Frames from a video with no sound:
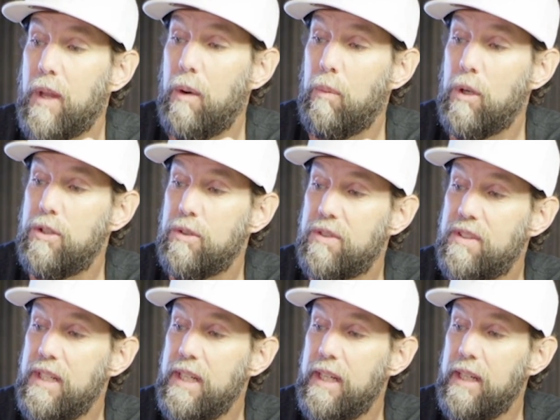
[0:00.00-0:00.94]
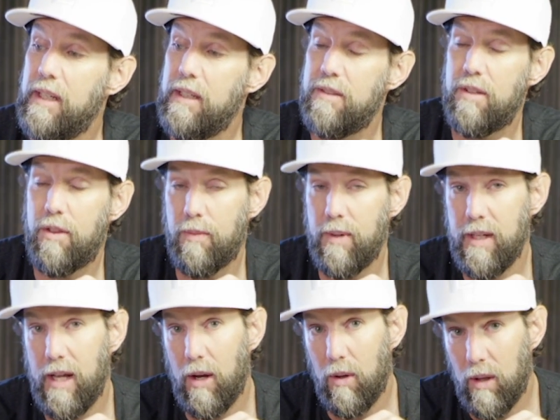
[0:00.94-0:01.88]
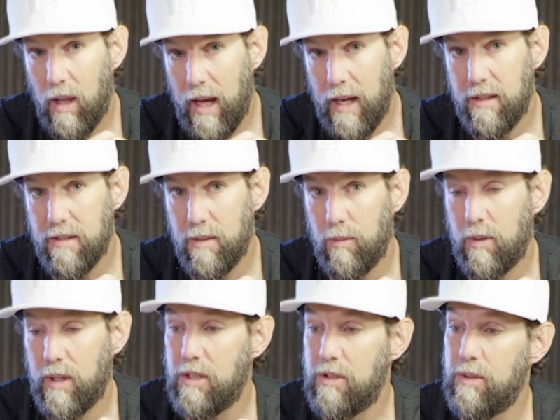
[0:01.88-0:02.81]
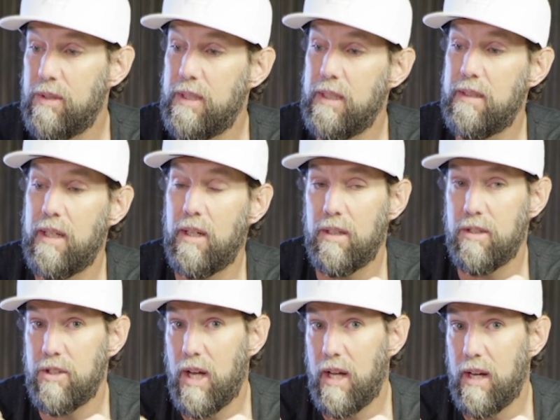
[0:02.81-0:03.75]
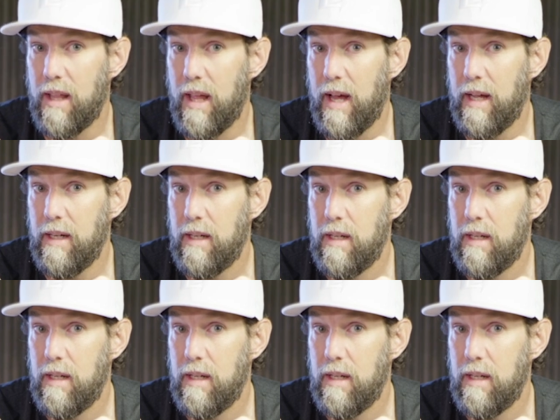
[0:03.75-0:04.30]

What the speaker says: What you'll see is the 3 yellow lights, and we'll get you a detailed shot of that.